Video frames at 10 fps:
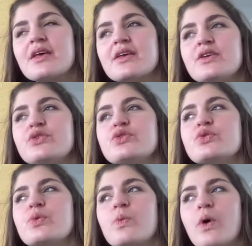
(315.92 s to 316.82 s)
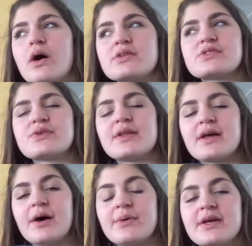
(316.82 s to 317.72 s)
you do want to
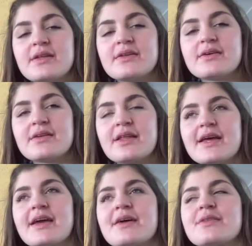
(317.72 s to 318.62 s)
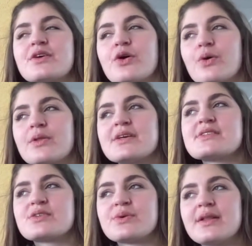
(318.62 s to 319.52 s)
allow it. Like the goal
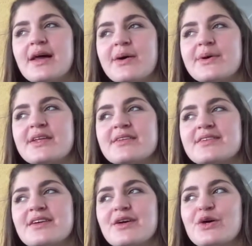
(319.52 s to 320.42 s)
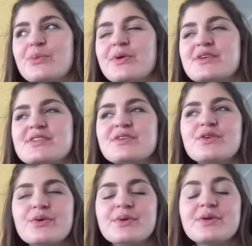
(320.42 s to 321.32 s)
is to allow it because you
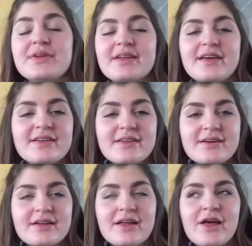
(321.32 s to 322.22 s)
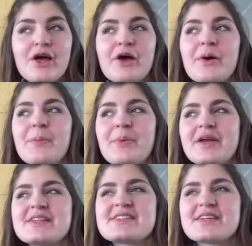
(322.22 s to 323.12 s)
know you need it, but
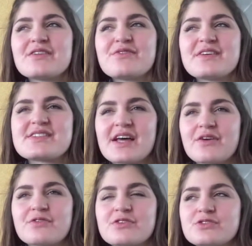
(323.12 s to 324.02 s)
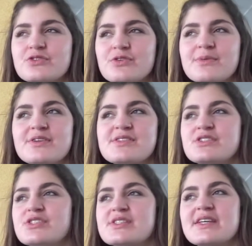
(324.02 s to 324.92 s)
it still feels out of control because you
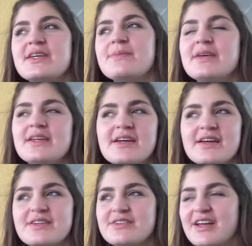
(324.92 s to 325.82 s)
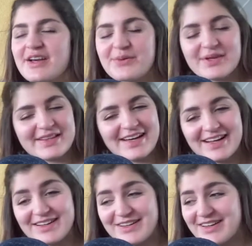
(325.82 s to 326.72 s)
just keep eating and you're like, what the
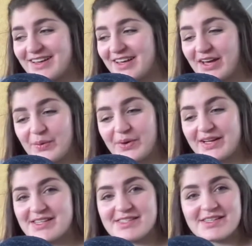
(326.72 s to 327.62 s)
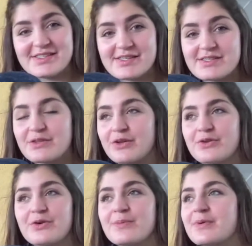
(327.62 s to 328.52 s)
hell? What is this? This is not
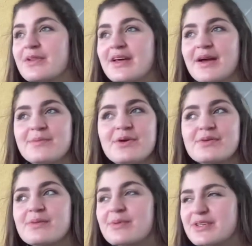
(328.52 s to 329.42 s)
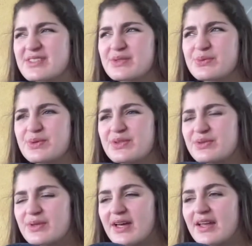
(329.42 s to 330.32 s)
normal. Like I'm the only person who would
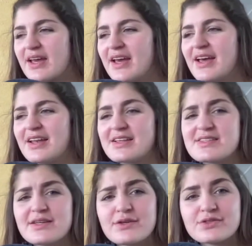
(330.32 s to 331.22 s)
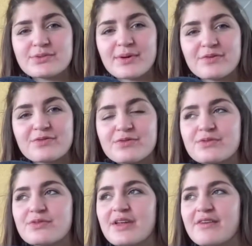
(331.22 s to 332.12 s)
do that. That's a huge amount of
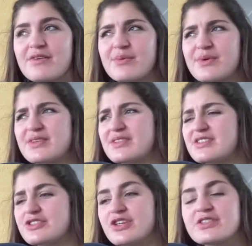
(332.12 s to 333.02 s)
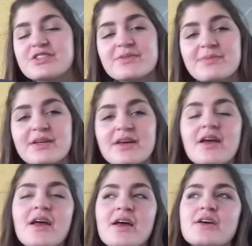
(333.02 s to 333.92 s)
food. Everyone is judging me.
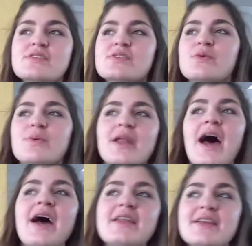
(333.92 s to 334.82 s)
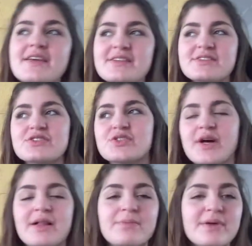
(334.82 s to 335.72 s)
So what I did to
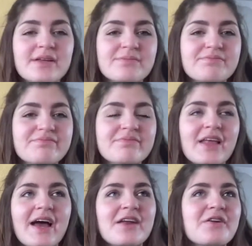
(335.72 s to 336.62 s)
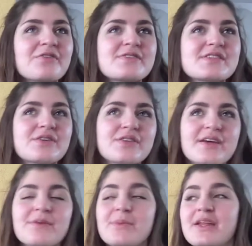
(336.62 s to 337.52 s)
help it, I don't know if it's a good
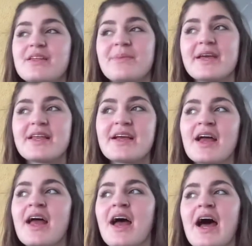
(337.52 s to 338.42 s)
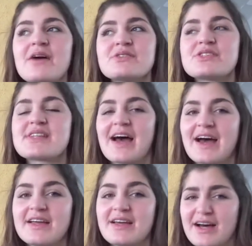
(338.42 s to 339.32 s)
thing, but at the beginning, I would just
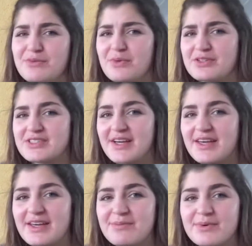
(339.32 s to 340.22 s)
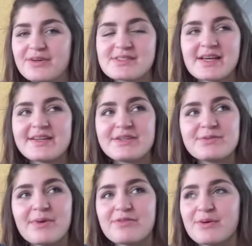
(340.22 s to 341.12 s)
hide how much I ate because I knew
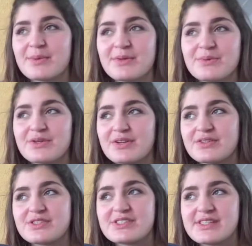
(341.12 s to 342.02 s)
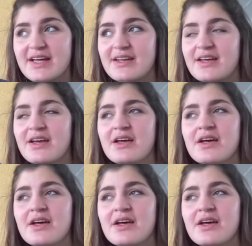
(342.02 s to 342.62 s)
my family wouldn't understand.